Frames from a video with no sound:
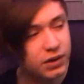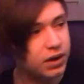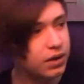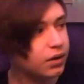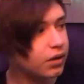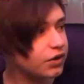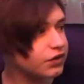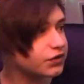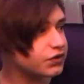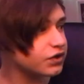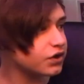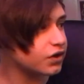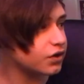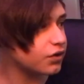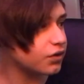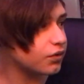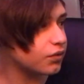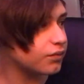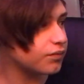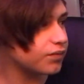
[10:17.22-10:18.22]
and
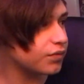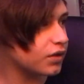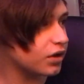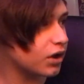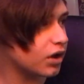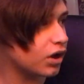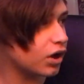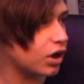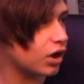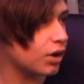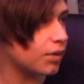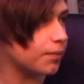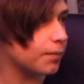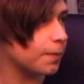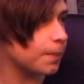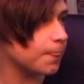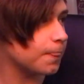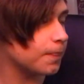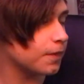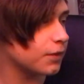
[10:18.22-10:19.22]
also, um,
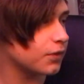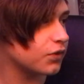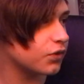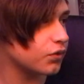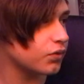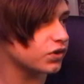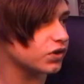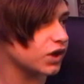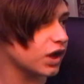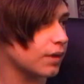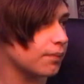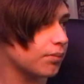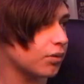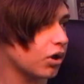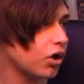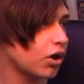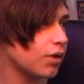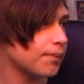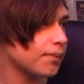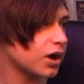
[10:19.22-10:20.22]
Suicide
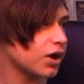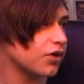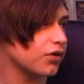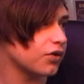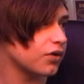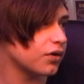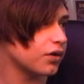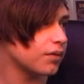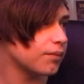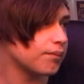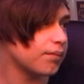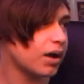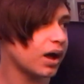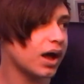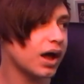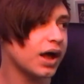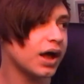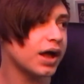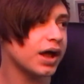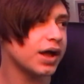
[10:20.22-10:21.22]
Blonde by, Ner
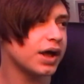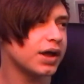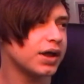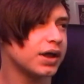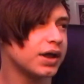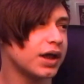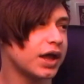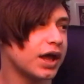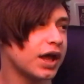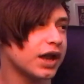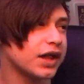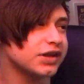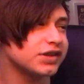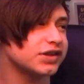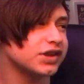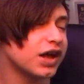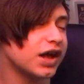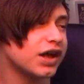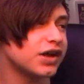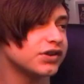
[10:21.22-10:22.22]
by Annex
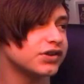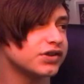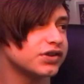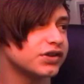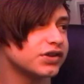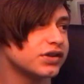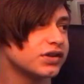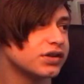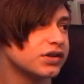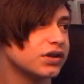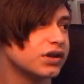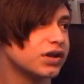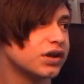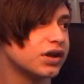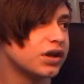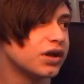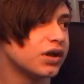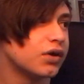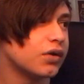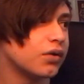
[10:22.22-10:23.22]

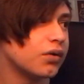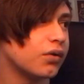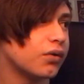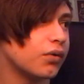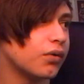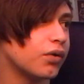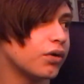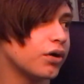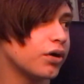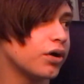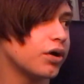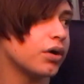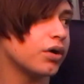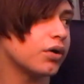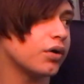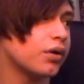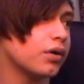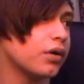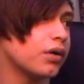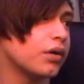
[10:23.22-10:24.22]
or
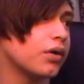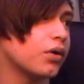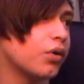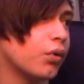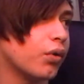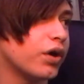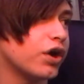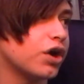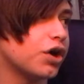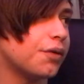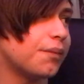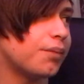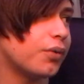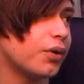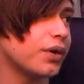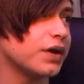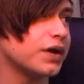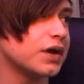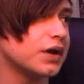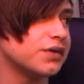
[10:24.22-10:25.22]
Oingo
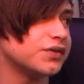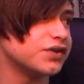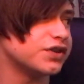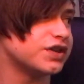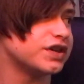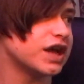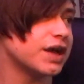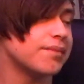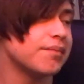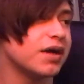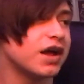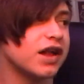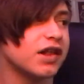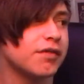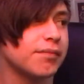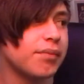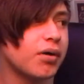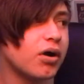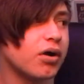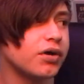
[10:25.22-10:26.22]
Boingo's Dead Man's
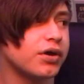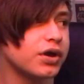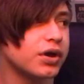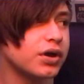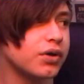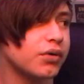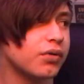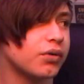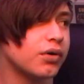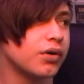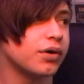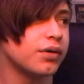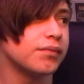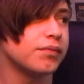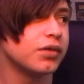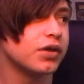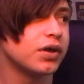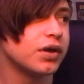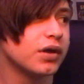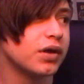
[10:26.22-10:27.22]
Party, or
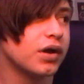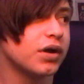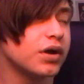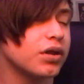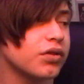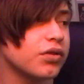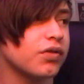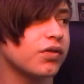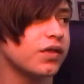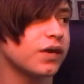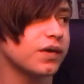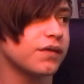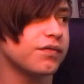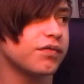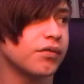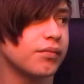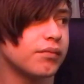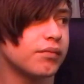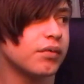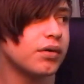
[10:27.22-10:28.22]
another thing
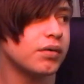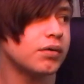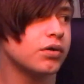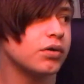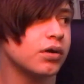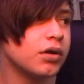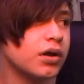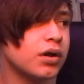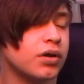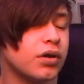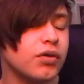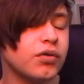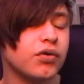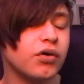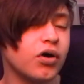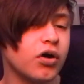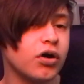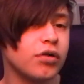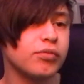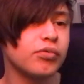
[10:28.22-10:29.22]
from another
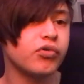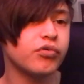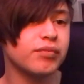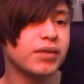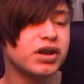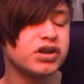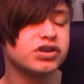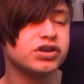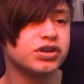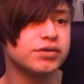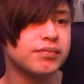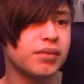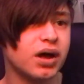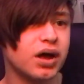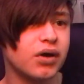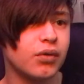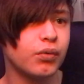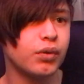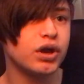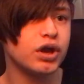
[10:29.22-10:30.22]
honorable mention by
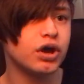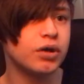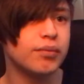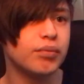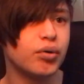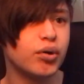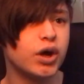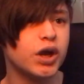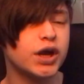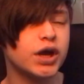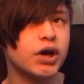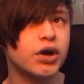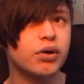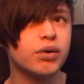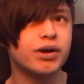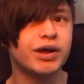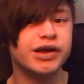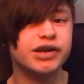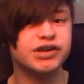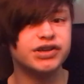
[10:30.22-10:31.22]
Oingo Boingo
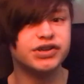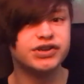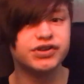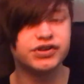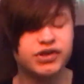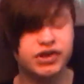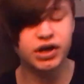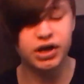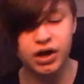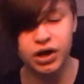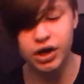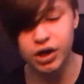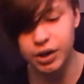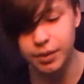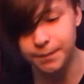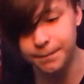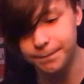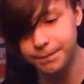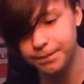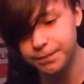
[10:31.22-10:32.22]
is,
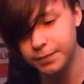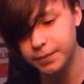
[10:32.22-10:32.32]
um,